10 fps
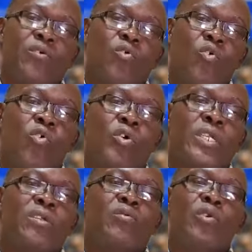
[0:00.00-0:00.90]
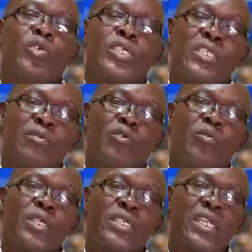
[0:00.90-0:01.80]
or the revolution in
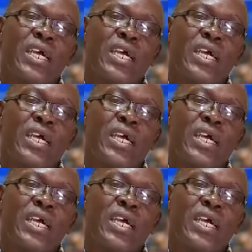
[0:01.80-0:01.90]
information,